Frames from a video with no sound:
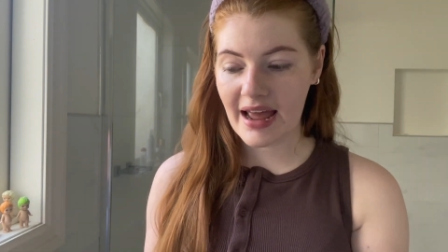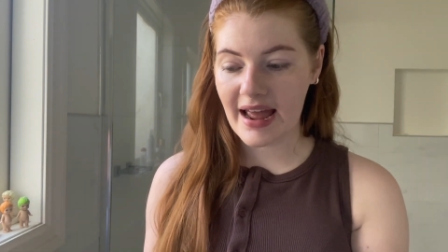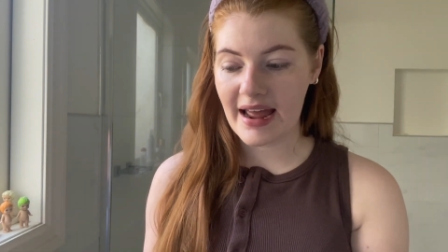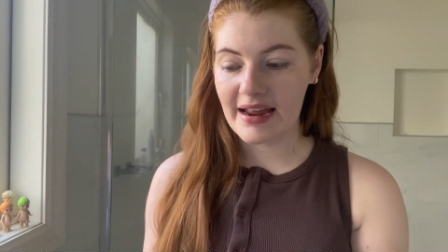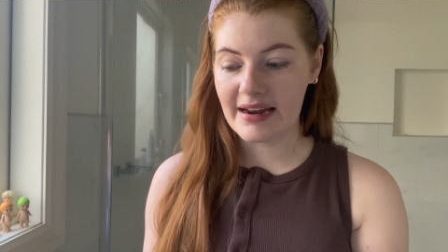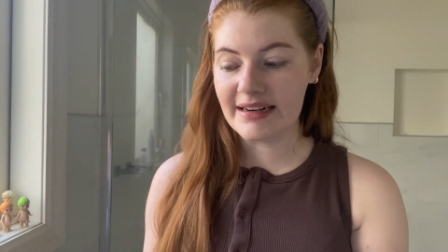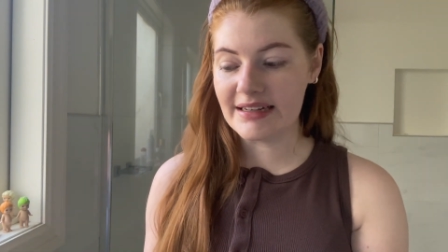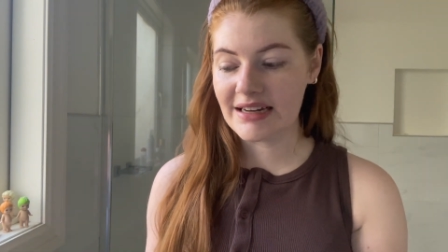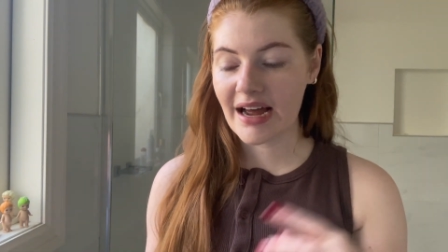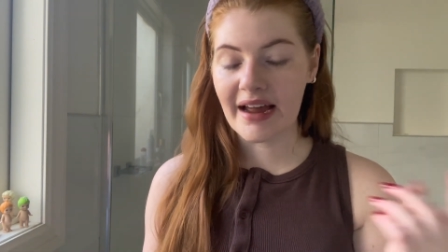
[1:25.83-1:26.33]

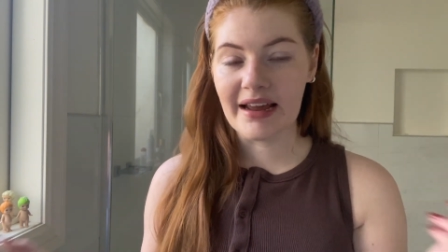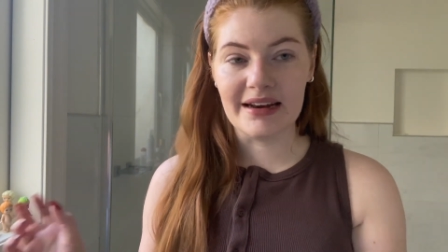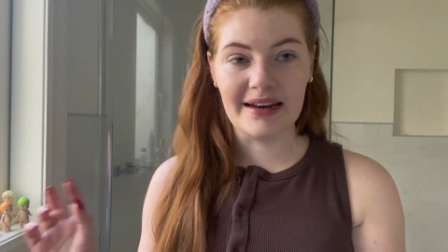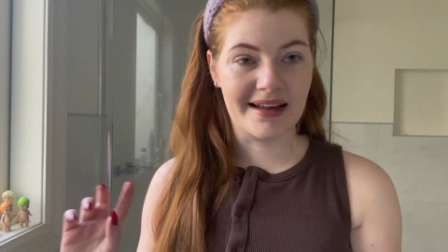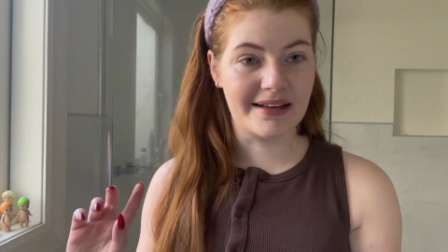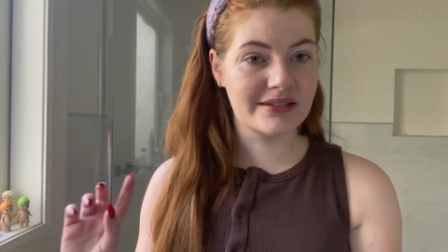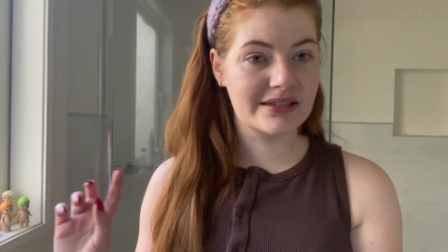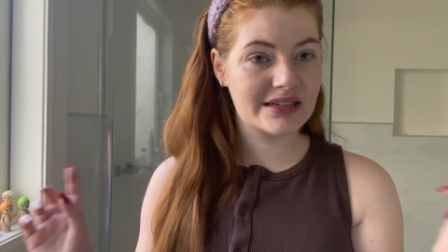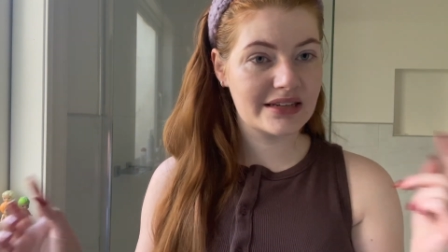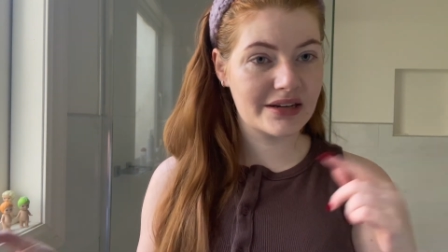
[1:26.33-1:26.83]
and I
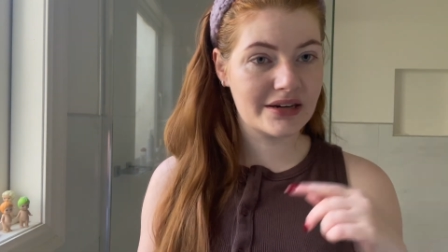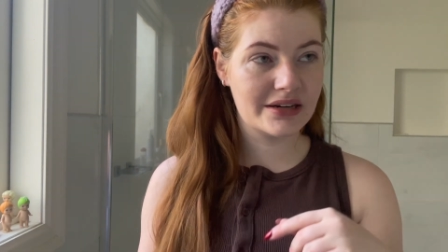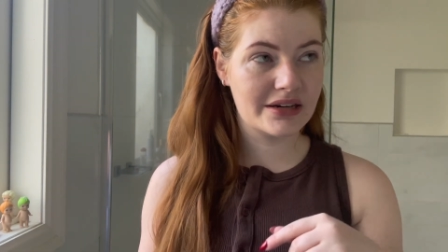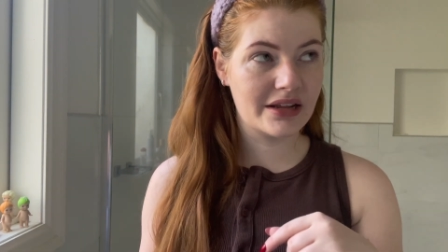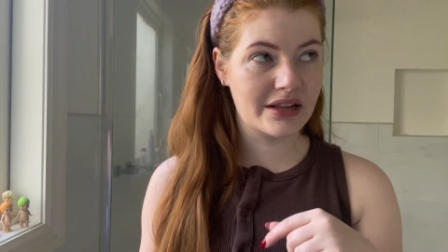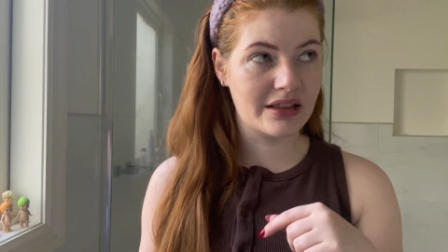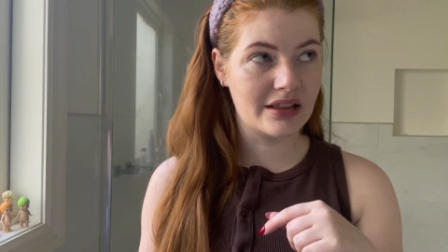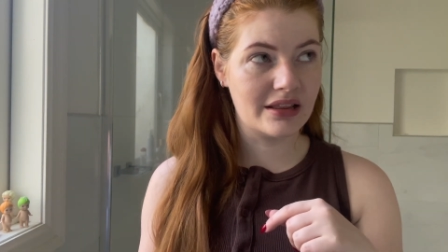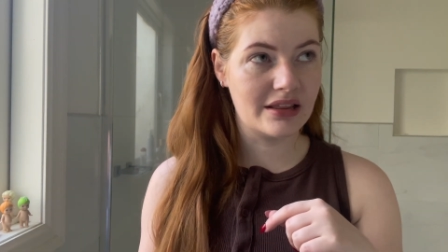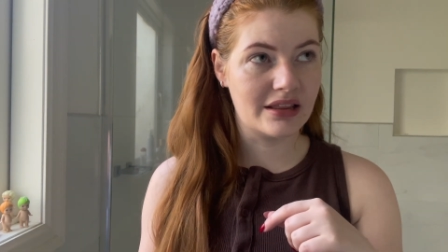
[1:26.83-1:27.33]
announced
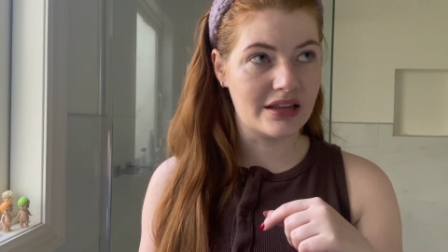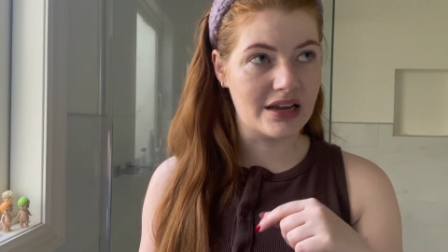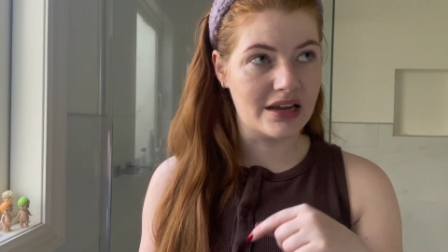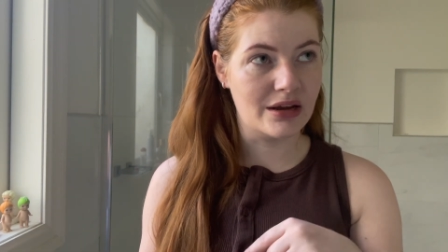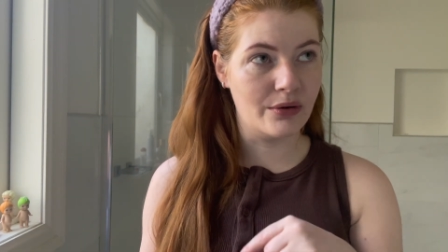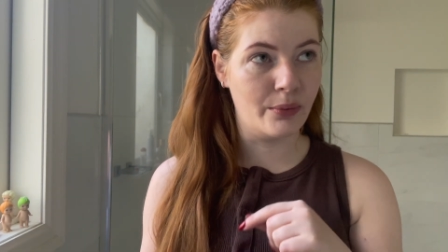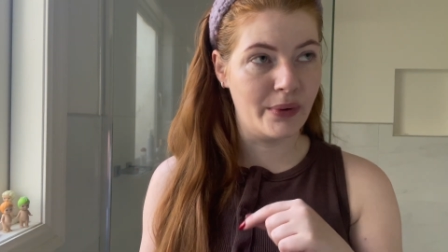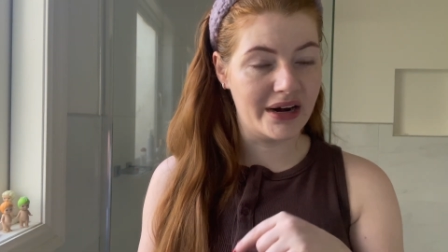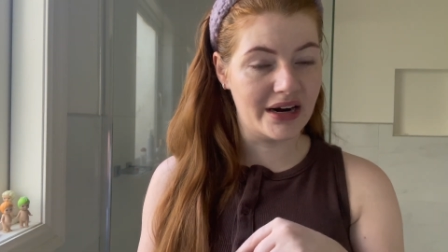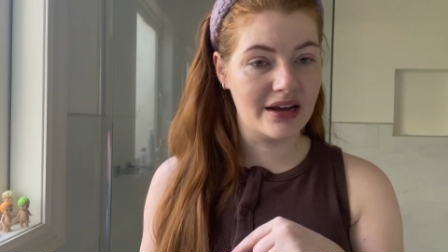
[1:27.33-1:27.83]

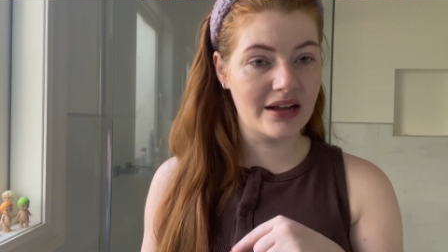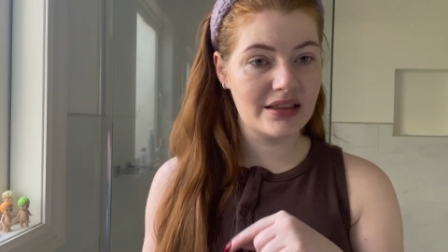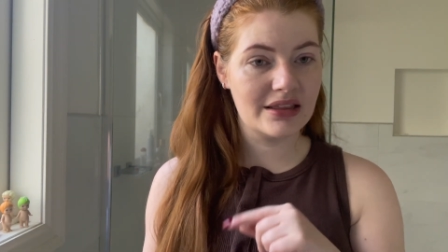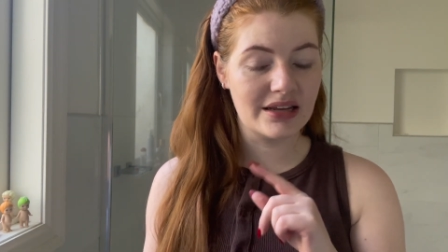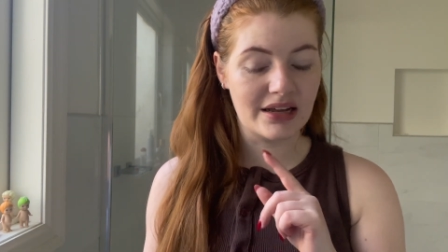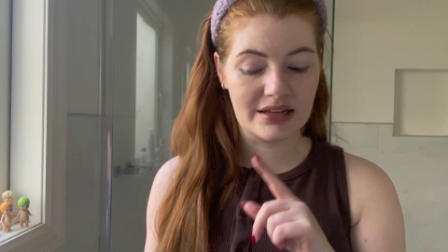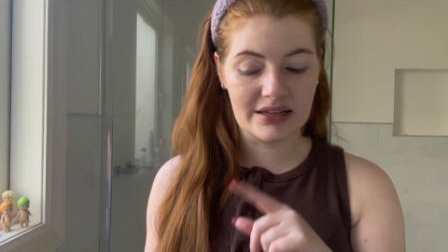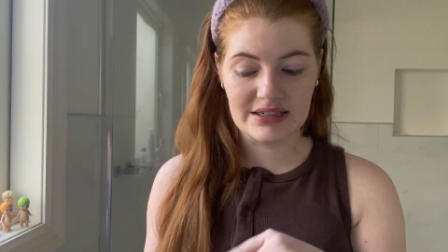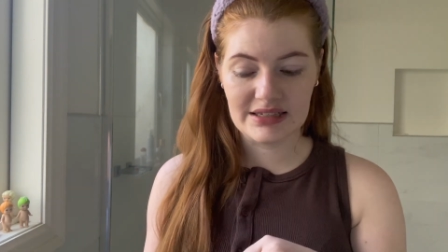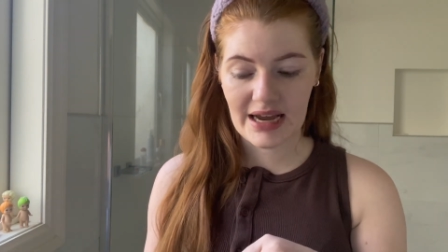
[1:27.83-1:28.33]
the winner
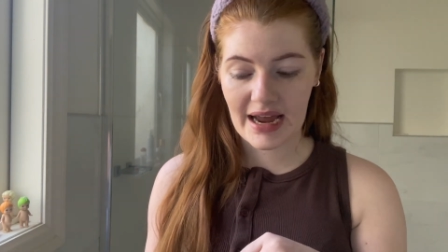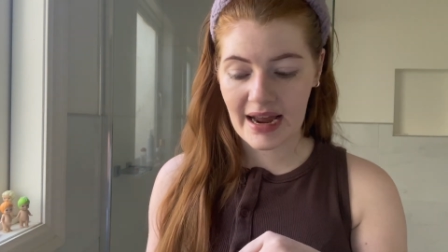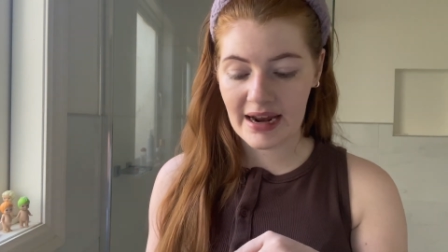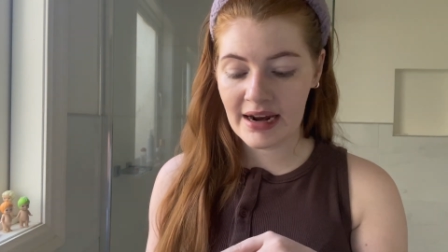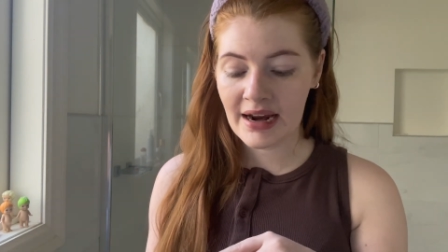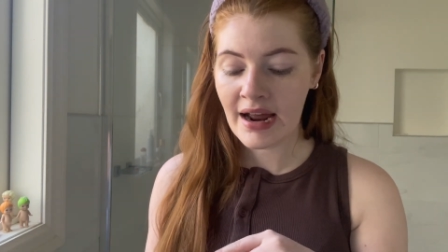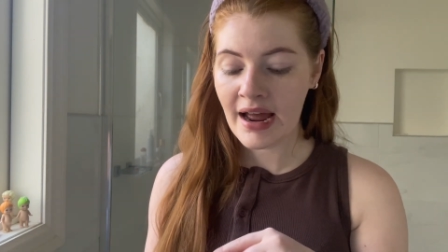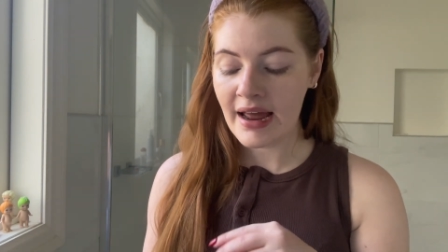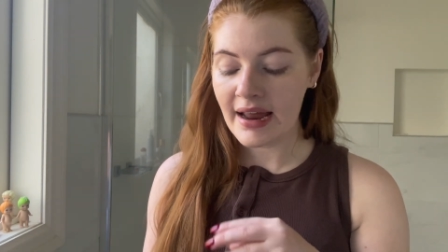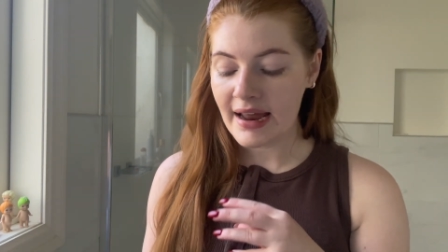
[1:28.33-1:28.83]
the other
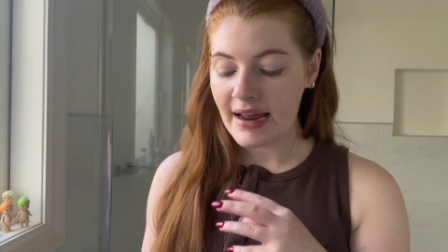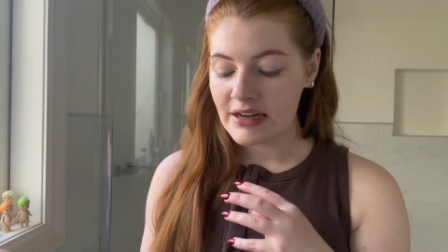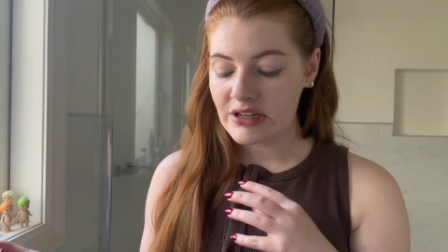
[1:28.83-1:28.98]
day.